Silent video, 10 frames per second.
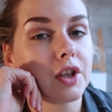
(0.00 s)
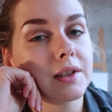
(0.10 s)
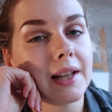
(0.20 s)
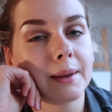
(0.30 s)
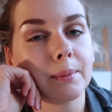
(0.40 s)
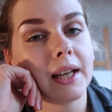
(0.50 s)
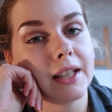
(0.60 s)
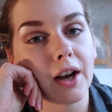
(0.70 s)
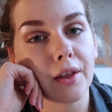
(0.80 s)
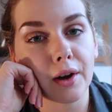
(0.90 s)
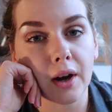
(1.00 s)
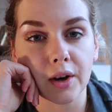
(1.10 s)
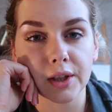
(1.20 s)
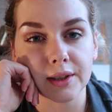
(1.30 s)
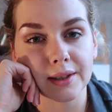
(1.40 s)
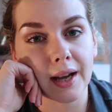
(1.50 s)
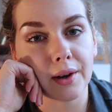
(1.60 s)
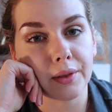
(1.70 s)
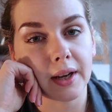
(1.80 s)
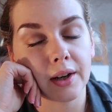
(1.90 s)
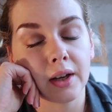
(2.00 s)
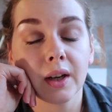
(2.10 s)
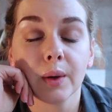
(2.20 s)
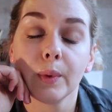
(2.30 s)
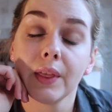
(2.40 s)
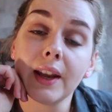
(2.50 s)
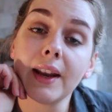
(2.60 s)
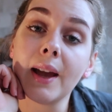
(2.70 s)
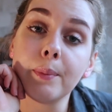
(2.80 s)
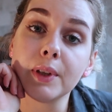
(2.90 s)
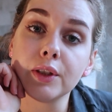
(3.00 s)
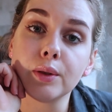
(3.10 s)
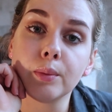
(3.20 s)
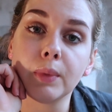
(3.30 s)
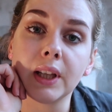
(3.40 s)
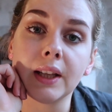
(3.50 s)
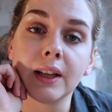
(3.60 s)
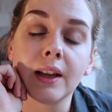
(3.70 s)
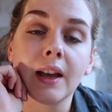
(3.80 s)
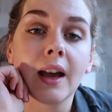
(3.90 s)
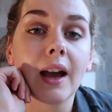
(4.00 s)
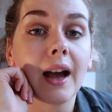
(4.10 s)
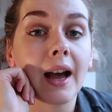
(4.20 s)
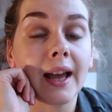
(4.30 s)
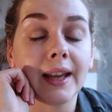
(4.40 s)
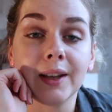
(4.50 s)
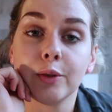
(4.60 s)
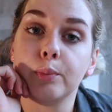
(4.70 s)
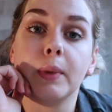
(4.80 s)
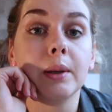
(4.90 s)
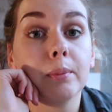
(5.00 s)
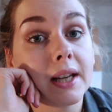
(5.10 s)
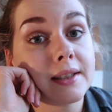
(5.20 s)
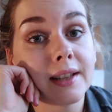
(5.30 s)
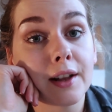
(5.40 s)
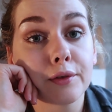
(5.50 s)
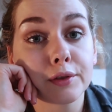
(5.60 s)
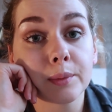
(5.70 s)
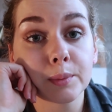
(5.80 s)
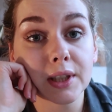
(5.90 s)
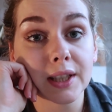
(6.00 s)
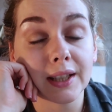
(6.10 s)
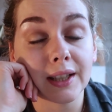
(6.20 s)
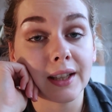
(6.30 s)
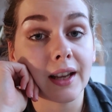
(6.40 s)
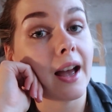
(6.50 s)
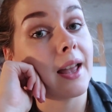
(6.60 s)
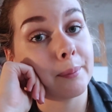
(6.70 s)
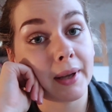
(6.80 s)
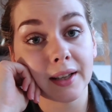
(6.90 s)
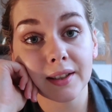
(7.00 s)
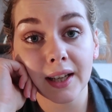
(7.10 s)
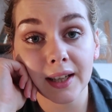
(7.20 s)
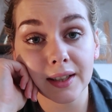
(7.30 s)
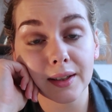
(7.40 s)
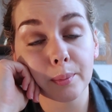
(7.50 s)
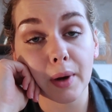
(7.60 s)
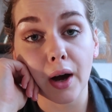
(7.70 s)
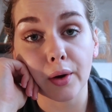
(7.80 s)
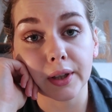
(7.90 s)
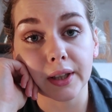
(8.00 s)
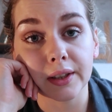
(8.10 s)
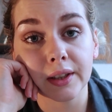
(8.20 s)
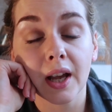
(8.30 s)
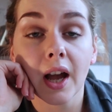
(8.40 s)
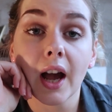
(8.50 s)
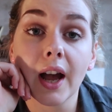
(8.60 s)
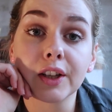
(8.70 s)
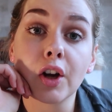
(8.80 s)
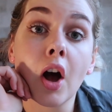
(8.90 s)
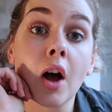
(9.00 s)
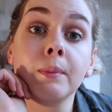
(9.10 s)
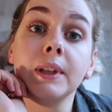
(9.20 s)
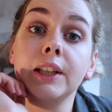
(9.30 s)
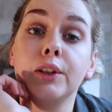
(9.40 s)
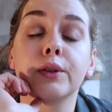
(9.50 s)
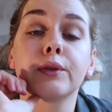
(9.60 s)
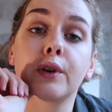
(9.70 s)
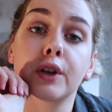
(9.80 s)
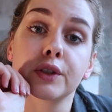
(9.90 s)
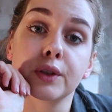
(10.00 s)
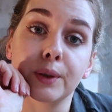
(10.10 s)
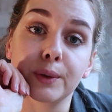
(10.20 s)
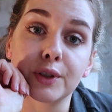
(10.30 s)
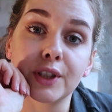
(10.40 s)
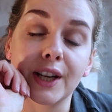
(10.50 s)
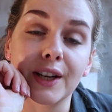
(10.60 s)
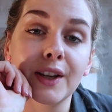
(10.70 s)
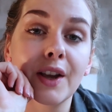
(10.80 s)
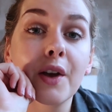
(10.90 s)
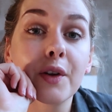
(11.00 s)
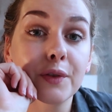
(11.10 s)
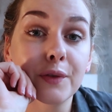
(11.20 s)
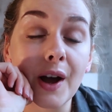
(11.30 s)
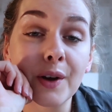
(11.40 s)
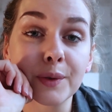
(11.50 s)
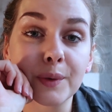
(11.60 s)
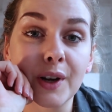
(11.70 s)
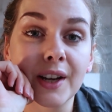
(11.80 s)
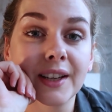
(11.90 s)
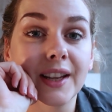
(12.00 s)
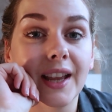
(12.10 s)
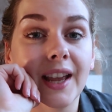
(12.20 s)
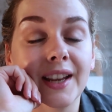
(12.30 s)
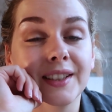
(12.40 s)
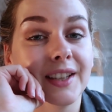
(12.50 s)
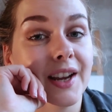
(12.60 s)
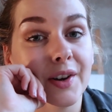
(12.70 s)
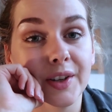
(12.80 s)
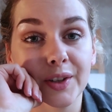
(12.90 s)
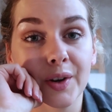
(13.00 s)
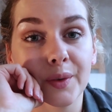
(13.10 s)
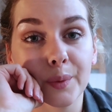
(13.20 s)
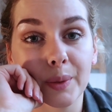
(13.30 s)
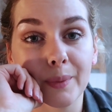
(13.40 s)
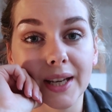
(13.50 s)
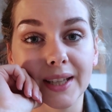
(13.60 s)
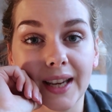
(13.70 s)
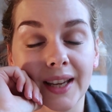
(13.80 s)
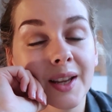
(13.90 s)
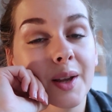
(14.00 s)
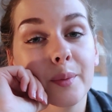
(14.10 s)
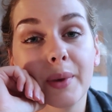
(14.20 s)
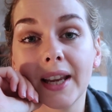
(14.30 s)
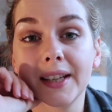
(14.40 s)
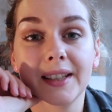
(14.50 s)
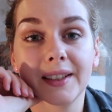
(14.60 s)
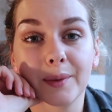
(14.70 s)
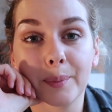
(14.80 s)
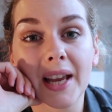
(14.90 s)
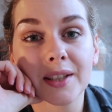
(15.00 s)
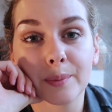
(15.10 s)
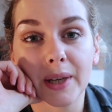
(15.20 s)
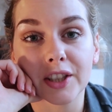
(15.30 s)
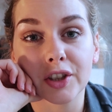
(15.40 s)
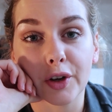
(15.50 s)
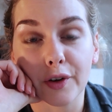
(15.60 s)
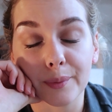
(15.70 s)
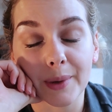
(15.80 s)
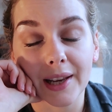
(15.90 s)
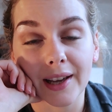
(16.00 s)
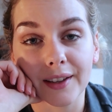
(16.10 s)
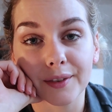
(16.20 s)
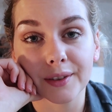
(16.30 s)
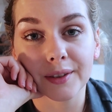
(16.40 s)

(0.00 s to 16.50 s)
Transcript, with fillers: Just like many other artists out there, when that happened to me, I made myself some tea I meditated about it. I calmly looked for a solution, found one, and carried on with my day, painting the best picture of my life.